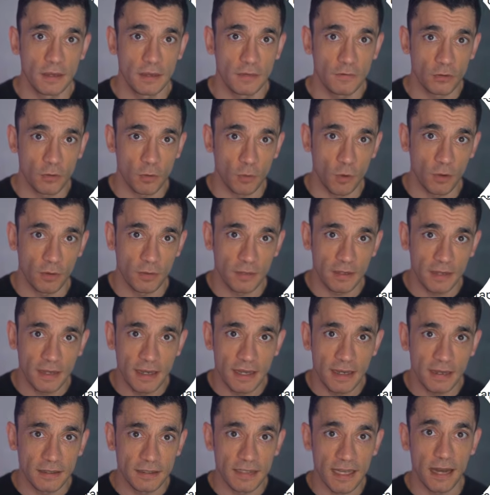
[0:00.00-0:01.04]
If you want the
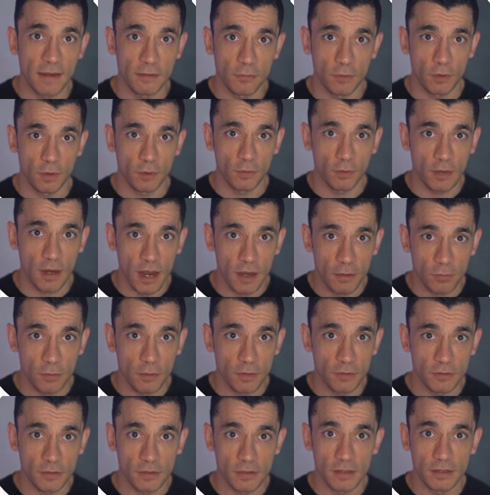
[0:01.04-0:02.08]
exact prompt library
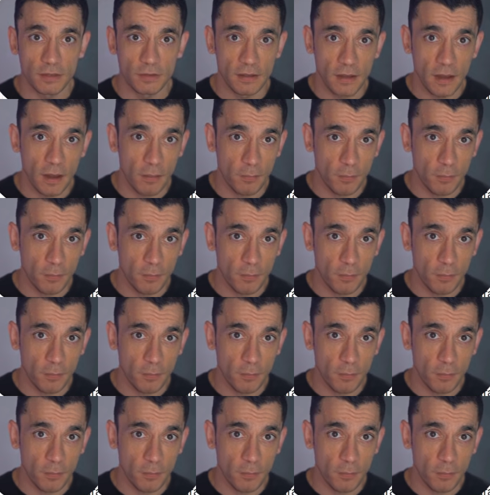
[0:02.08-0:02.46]
for this,